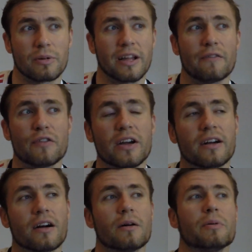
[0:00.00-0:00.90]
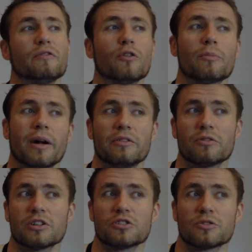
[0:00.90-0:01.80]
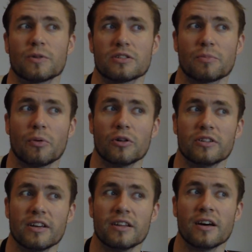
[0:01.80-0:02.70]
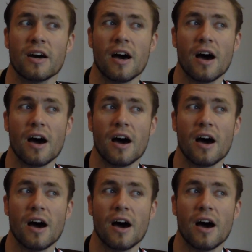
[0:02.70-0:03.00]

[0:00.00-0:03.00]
But I think before Brendan Rodgers was appointed,